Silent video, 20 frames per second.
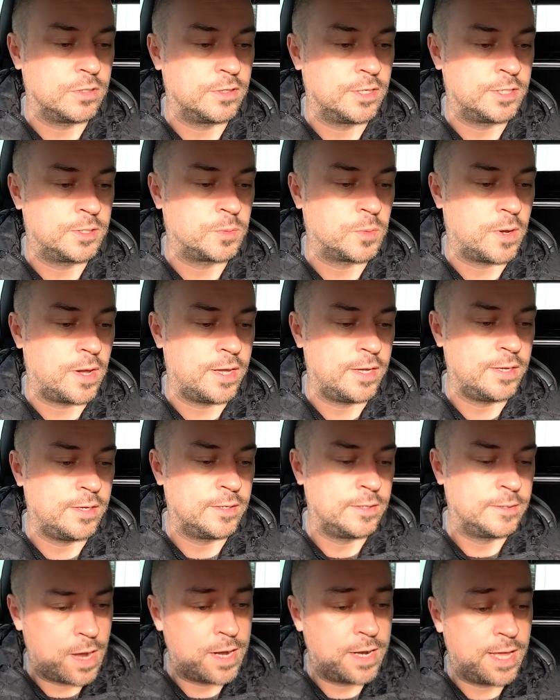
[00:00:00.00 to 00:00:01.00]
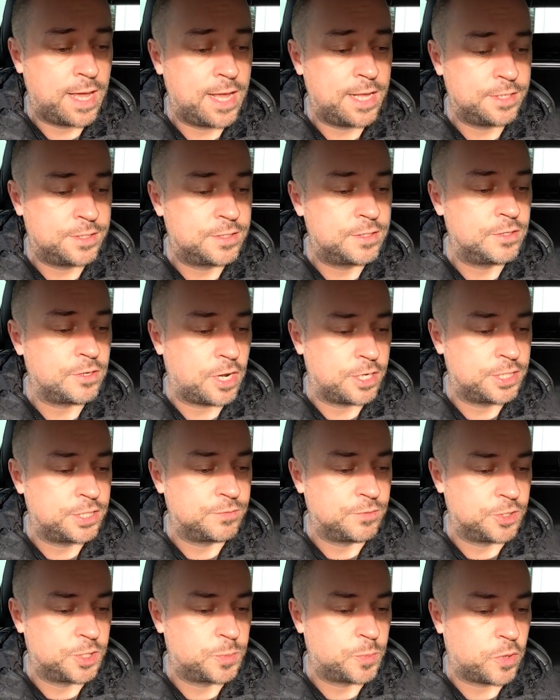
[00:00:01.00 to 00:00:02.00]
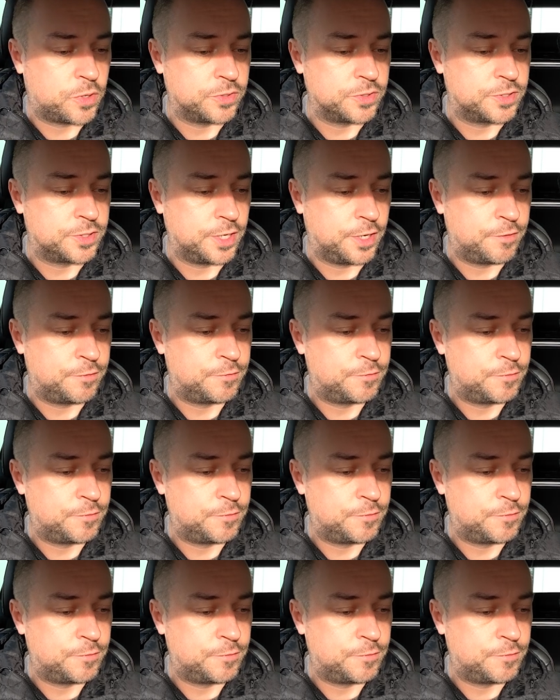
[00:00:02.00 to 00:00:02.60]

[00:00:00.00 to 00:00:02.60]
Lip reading: this way, and it is nice and responsive.